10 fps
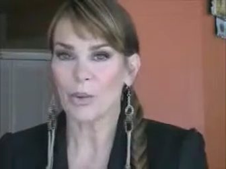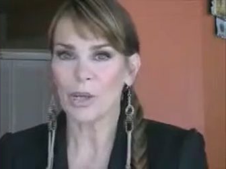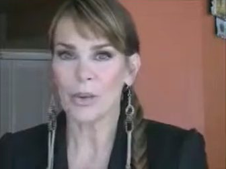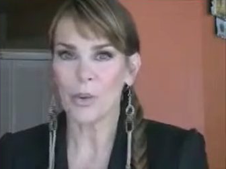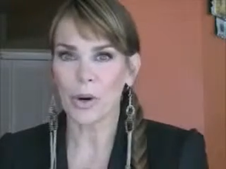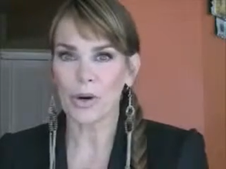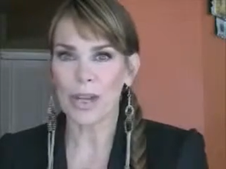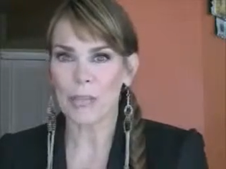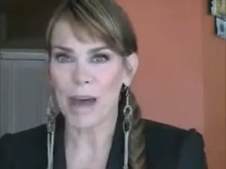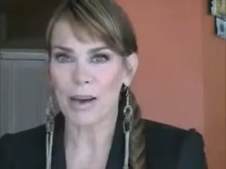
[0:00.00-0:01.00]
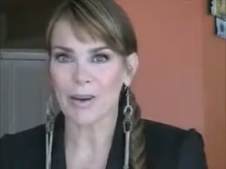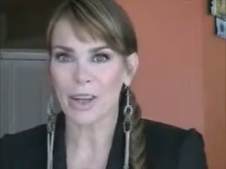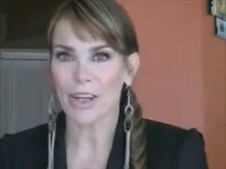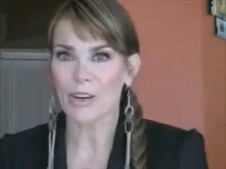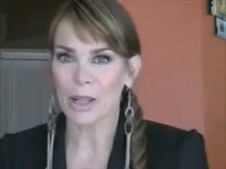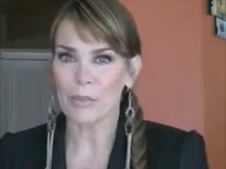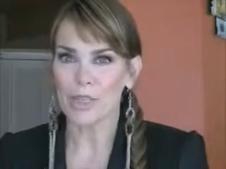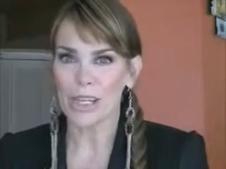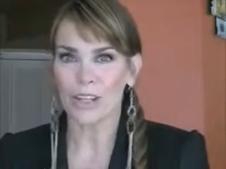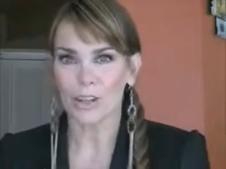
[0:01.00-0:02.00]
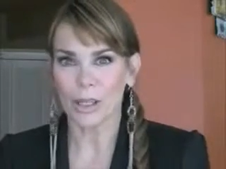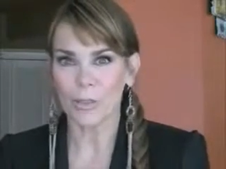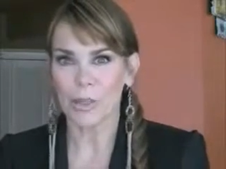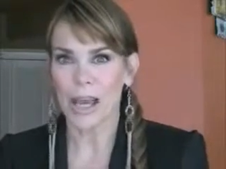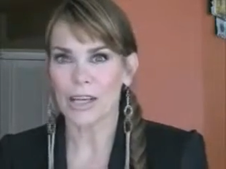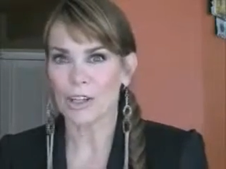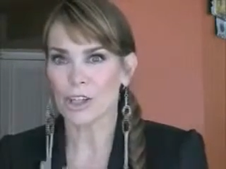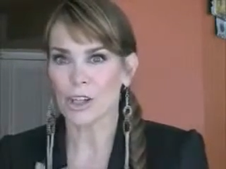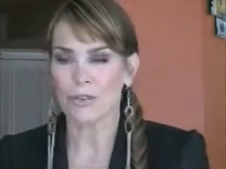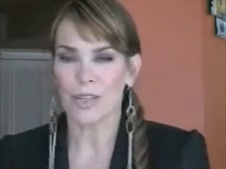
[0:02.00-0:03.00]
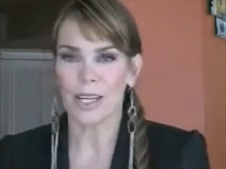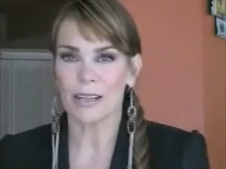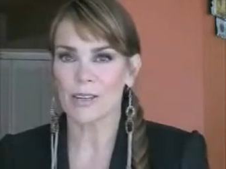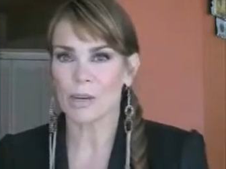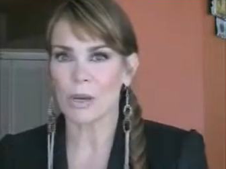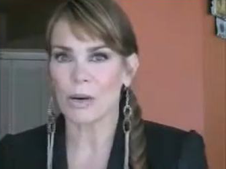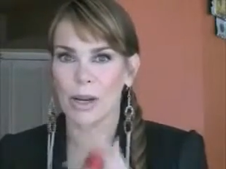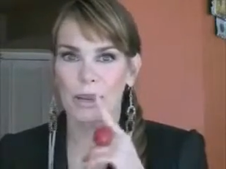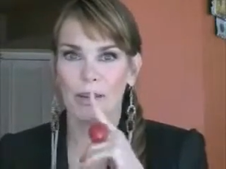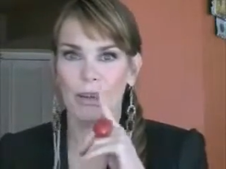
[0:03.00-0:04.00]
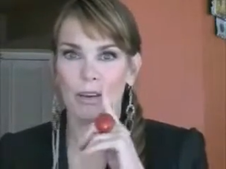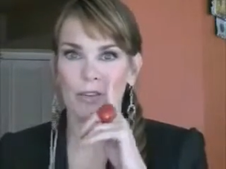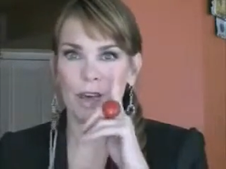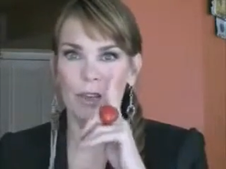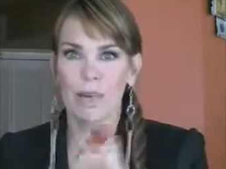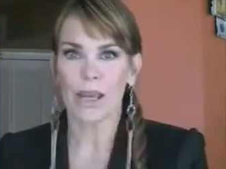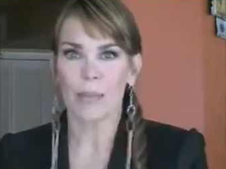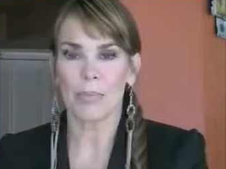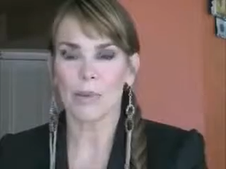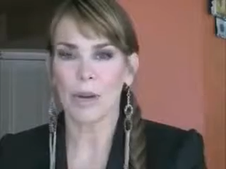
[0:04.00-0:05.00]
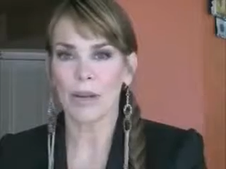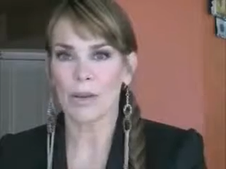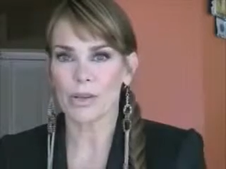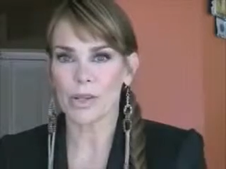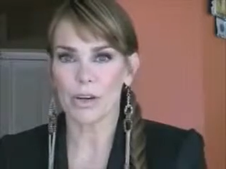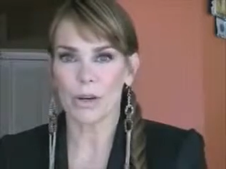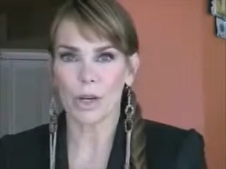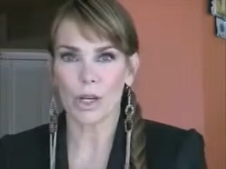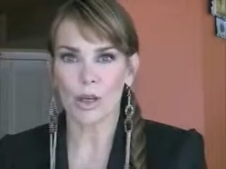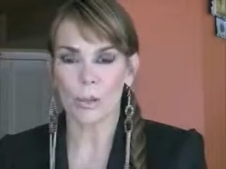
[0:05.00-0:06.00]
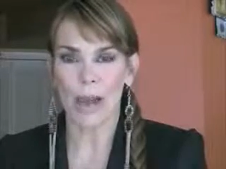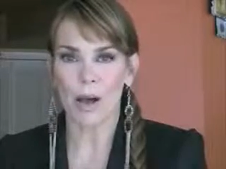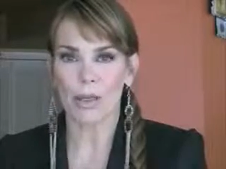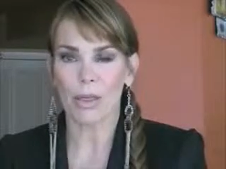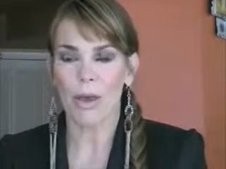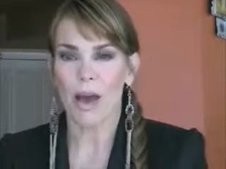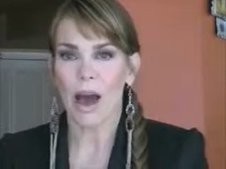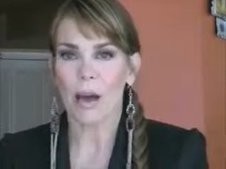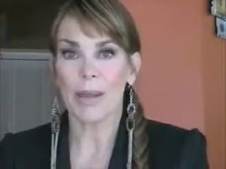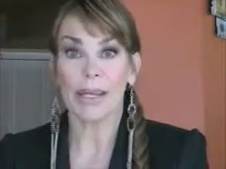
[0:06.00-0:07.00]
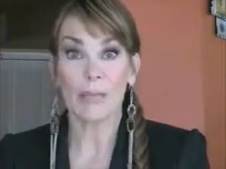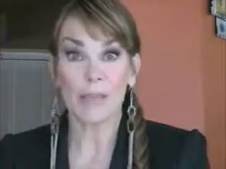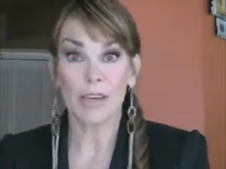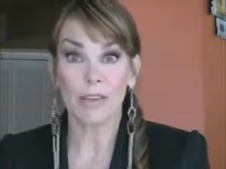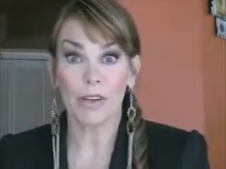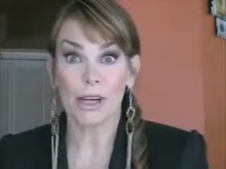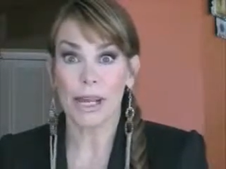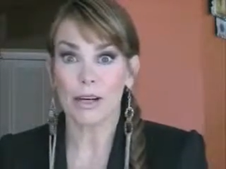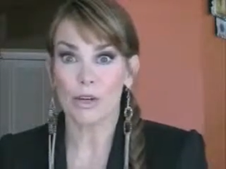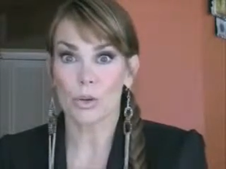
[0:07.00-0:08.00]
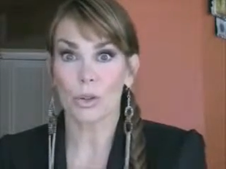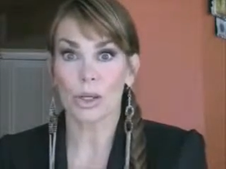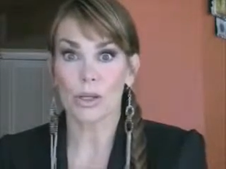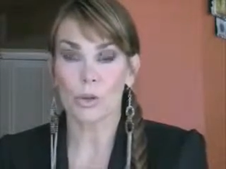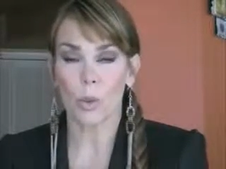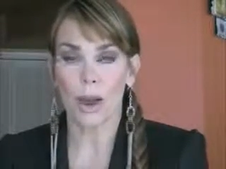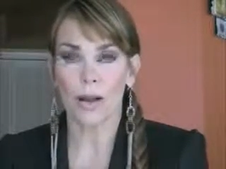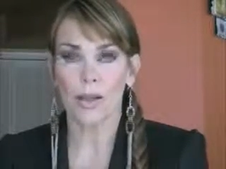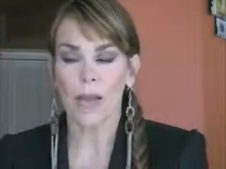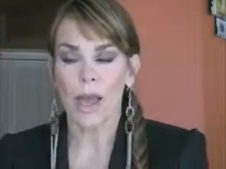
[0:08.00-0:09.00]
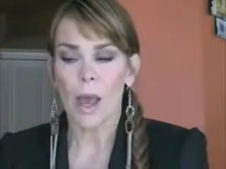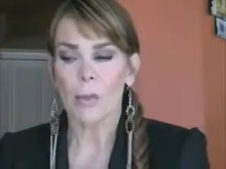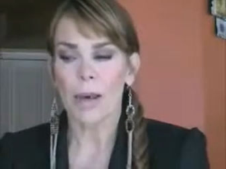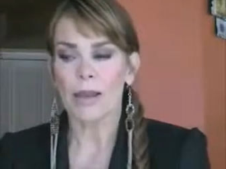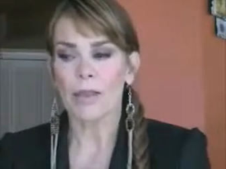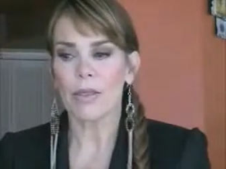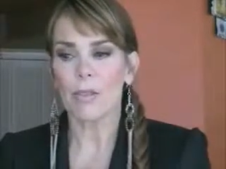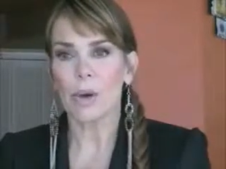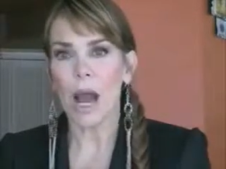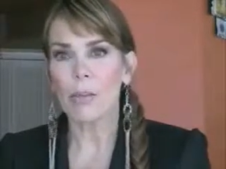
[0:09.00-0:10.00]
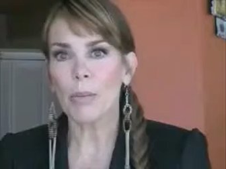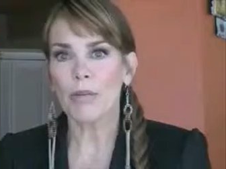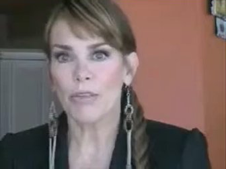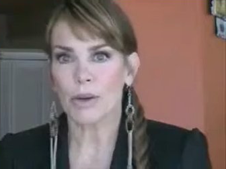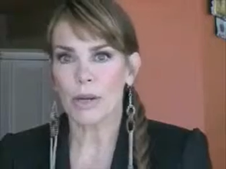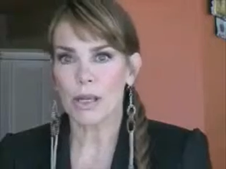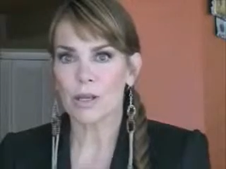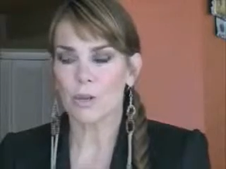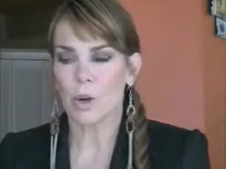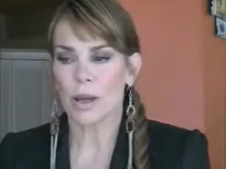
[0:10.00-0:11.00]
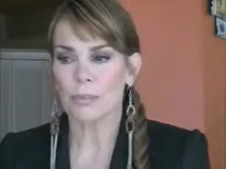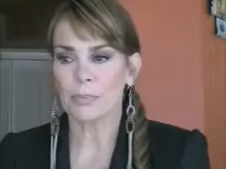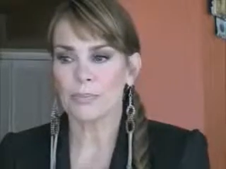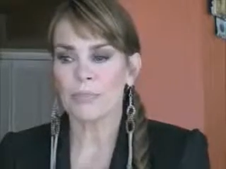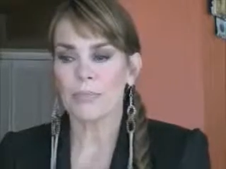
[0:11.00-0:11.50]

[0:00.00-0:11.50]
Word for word: really worry about your lipstick, your lip liner shifting, smearing, feathering up the wrinkles in your mouth. It can be a very natural look as well. But the problem, if there is one,